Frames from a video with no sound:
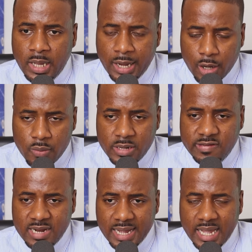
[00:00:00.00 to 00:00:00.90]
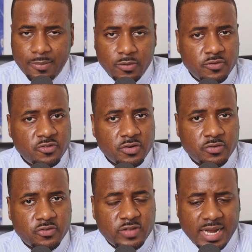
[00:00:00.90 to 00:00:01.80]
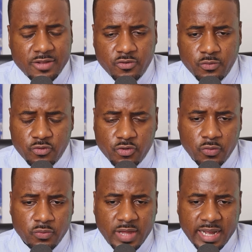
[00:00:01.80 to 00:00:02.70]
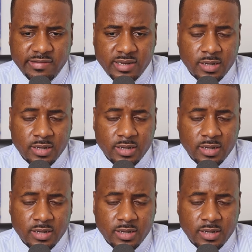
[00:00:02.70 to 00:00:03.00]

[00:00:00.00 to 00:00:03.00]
and going into that game, the series was tied 2-2 thanks to